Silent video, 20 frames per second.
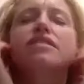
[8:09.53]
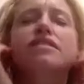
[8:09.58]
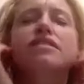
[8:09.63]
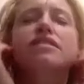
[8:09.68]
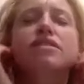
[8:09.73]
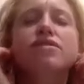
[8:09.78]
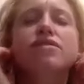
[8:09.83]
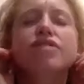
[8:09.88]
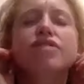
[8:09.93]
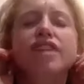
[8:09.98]

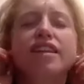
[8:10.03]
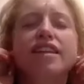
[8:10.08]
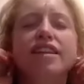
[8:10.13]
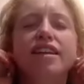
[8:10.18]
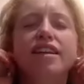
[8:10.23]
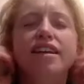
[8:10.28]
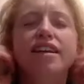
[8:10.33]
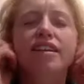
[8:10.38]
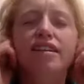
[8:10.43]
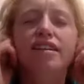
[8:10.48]
Don't forget
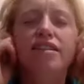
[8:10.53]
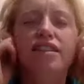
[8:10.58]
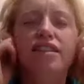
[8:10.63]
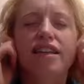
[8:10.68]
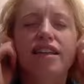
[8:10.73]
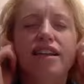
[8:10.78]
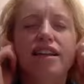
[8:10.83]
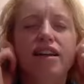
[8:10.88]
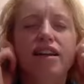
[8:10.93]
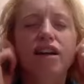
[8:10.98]
the ears, the
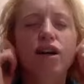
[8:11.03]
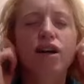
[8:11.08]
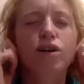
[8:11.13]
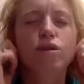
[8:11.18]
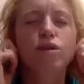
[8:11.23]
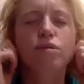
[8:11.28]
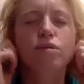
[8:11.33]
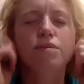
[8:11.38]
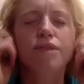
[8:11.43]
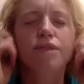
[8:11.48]

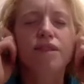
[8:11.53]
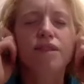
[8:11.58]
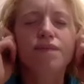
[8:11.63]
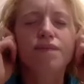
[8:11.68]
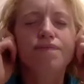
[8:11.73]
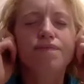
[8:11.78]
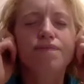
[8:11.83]
earlobes.